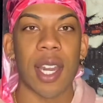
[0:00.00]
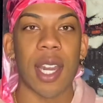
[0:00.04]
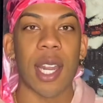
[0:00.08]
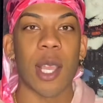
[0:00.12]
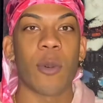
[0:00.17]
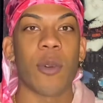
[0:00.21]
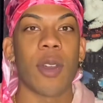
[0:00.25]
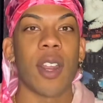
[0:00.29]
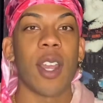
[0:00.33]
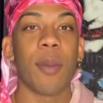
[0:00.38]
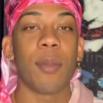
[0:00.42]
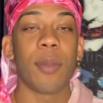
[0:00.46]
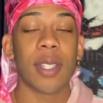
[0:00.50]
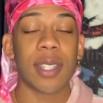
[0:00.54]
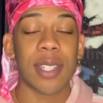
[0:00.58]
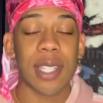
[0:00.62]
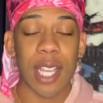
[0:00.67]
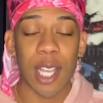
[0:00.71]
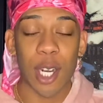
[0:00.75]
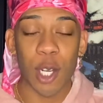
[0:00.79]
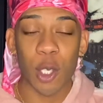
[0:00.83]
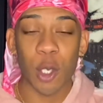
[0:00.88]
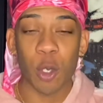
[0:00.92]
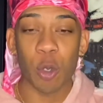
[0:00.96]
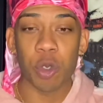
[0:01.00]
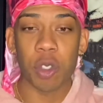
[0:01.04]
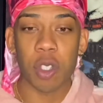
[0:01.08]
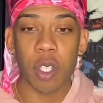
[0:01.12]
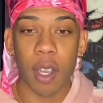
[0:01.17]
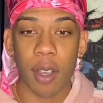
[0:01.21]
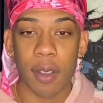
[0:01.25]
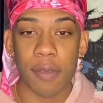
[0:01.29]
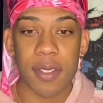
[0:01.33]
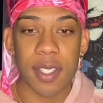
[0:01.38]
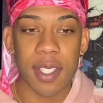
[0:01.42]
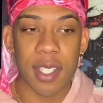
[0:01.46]
Like, when I'm telling you
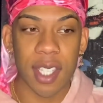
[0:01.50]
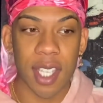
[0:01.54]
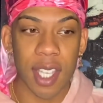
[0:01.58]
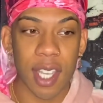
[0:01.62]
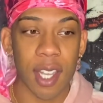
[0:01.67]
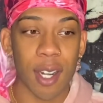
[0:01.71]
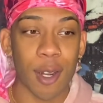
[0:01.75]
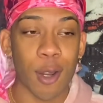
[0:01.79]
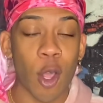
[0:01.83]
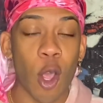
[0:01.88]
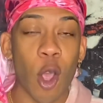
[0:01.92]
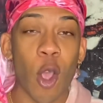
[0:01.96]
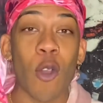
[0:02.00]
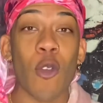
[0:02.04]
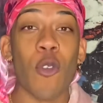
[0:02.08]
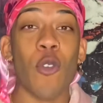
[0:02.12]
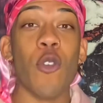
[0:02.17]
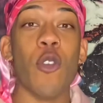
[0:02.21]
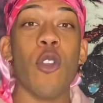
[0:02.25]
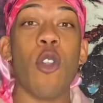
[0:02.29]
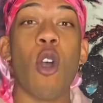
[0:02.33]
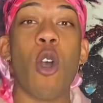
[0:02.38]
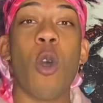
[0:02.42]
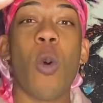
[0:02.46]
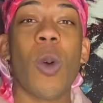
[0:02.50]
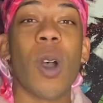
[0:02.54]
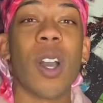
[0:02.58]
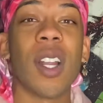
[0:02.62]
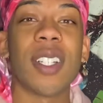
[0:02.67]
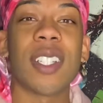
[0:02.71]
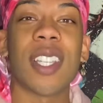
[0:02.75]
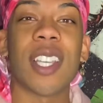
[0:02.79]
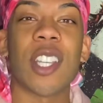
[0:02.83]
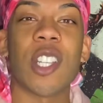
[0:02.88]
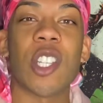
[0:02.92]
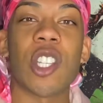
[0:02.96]
tough skin, no one
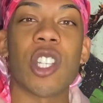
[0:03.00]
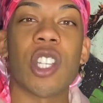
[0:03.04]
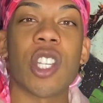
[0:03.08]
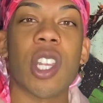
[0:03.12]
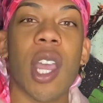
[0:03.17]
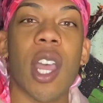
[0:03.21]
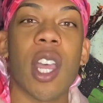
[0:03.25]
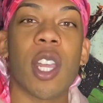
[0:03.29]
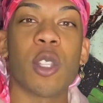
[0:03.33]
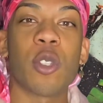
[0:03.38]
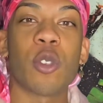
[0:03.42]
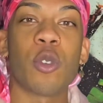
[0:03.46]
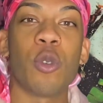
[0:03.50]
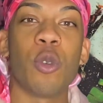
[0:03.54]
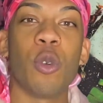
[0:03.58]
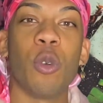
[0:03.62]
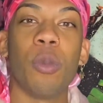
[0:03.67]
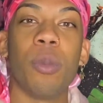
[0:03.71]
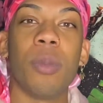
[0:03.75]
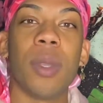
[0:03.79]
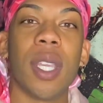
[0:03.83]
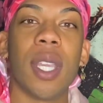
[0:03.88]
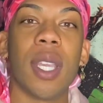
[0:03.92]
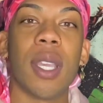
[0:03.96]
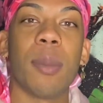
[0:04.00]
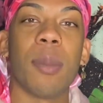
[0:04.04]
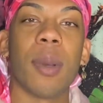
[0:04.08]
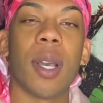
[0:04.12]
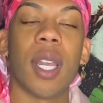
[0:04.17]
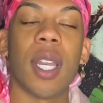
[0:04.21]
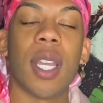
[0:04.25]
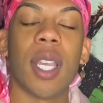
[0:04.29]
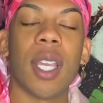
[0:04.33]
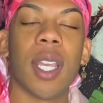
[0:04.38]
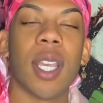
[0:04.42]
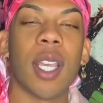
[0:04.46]
can chat to me,
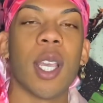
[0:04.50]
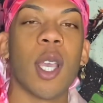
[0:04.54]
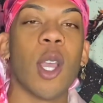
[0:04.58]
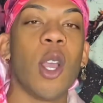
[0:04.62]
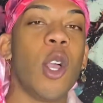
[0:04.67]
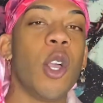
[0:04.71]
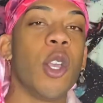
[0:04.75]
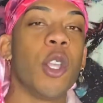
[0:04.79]
buddy.